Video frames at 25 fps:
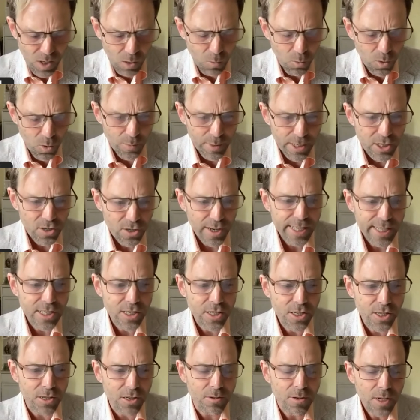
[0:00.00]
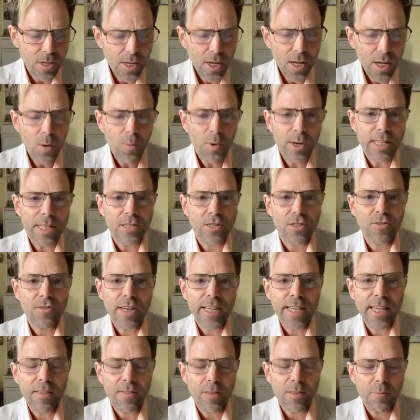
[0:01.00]
What are we trying to do? Well, it's
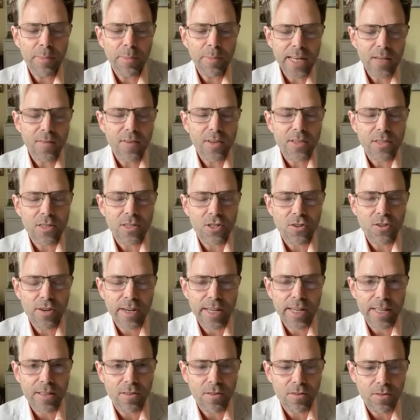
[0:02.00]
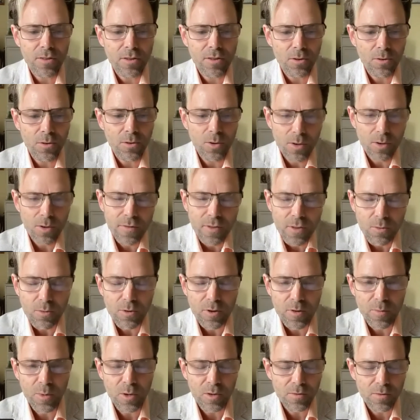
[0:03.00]
striking that many of us are trying to do, who have
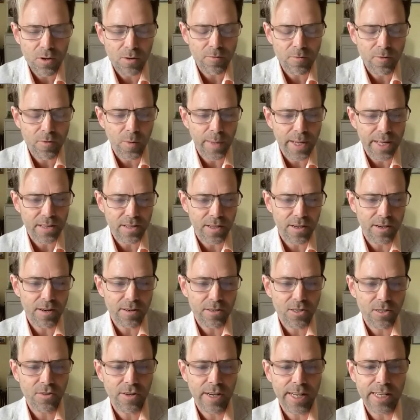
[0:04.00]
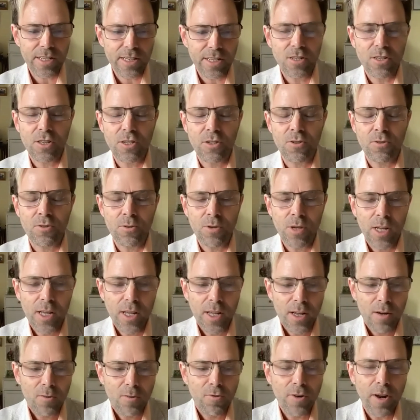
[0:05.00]
sort of moved on from XR, are trying to do
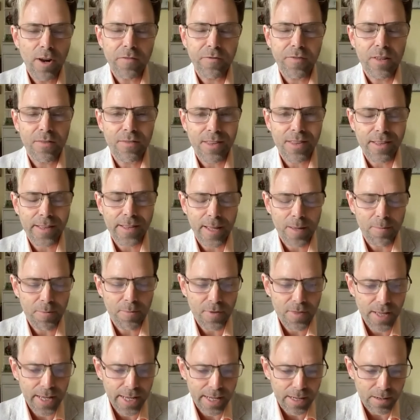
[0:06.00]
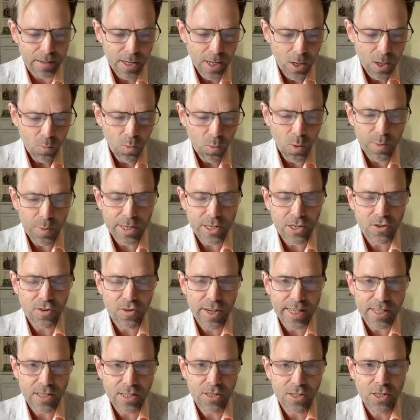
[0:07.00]
roughly the same thing. What we're
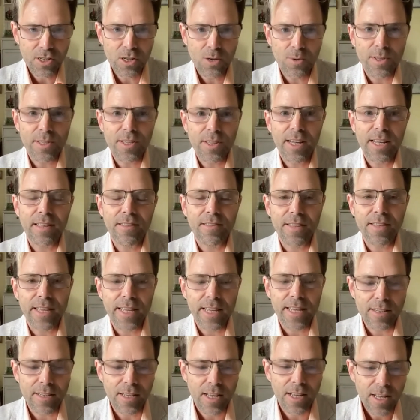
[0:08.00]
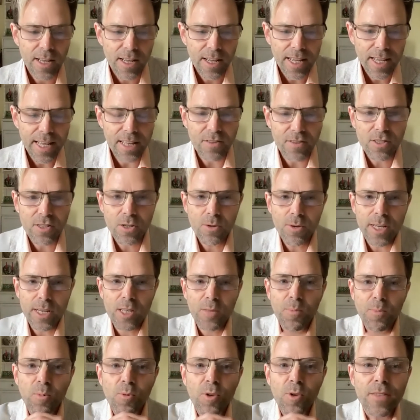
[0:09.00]
trying to do, as I see it, is to
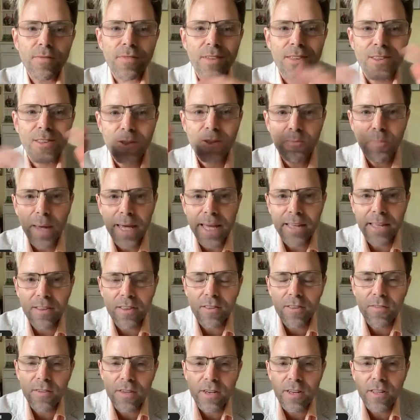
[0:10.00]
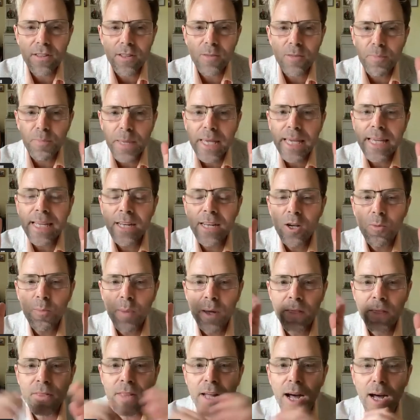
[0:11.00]
exploit the space that has been
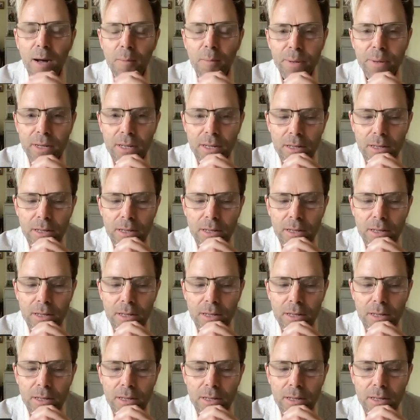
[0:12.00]
opened up